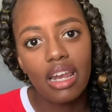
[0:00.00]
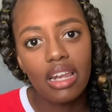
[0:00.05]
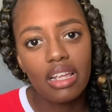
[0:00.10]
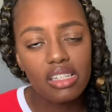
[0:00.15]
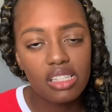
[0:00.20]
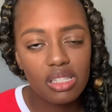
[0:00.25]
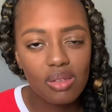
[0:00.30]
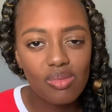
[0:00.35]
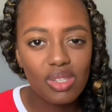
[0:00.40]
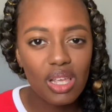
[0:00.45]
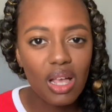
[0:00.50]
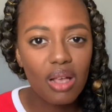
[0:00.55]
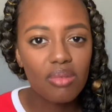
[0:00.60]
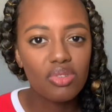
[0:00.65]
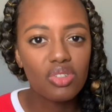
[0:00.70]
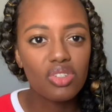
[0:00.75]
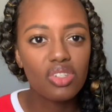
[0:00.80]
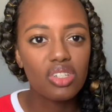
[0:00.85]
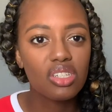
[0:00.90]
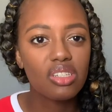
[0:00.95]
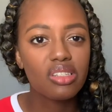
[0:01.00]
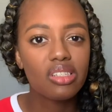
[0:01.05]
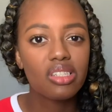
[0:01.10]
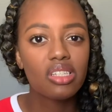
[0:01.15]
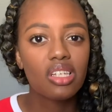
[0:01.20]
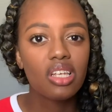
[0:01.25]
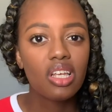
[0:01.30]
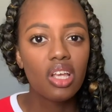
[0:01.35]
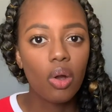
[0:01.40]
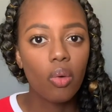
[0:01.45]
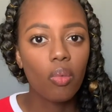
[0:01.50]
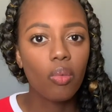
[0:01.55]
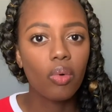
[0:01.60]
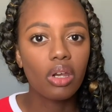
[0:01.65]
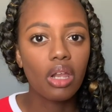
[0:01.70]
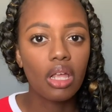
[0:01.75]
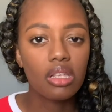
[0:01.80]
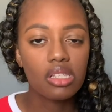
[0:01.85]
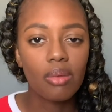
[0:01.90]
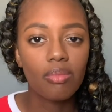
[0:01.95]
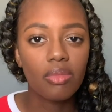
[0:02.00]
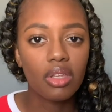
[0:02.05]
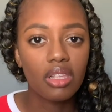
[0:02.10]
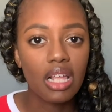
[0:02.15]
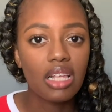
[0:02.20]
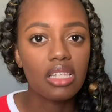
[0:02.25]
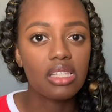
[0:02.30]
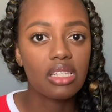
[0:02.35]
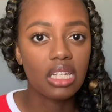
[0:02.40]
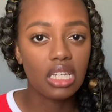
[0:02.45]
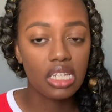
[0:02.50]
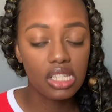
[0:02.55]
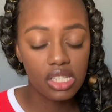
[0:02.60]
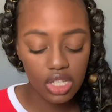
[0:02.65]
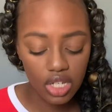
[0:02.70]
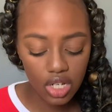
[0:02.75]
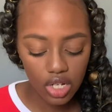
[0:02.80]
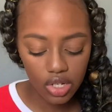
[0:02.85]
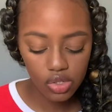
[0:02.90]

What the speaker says: And sometimes you just want something that's easier.